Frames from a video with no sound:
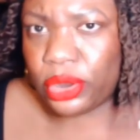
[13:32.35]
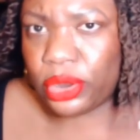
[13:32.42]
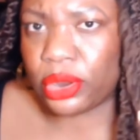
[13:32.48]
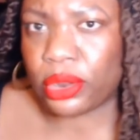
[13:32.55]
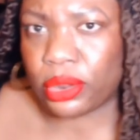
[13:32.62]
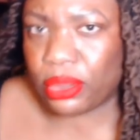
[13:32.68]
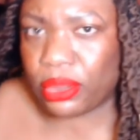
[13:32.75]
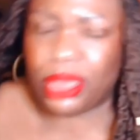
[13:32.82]
to
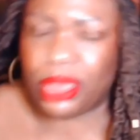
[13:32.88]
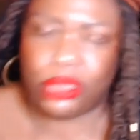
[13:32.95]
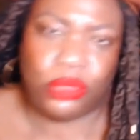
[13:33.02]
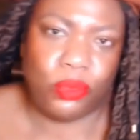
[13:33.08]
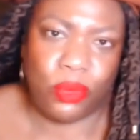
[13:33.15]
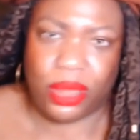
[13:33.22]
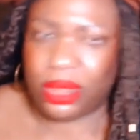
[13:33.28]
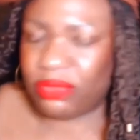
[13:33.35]
her and
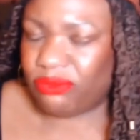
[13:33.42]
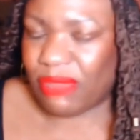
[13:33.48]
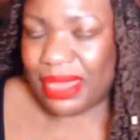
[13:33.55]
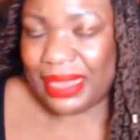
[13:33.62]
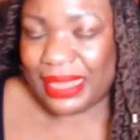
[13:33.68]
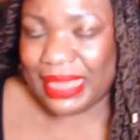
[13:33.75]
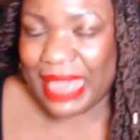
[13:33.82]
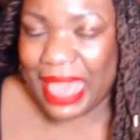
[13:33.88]
you want to try
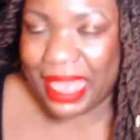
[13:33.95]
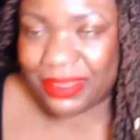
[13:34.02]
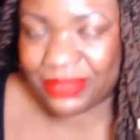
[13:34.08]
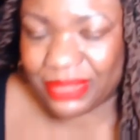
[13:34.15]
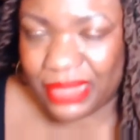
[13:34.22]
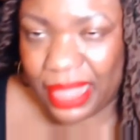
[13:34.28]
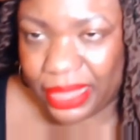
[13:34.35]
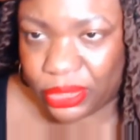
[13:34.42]
to
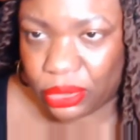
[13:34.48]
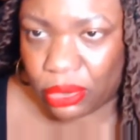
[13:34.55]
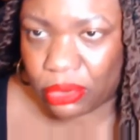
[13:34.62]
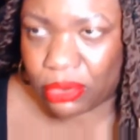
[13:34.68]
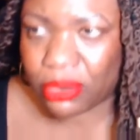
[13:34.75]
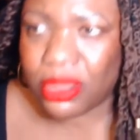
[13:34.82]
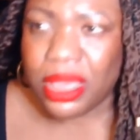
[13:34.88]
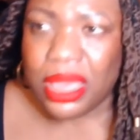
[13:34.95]
gaslight
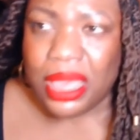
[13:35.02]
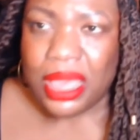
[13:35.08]
her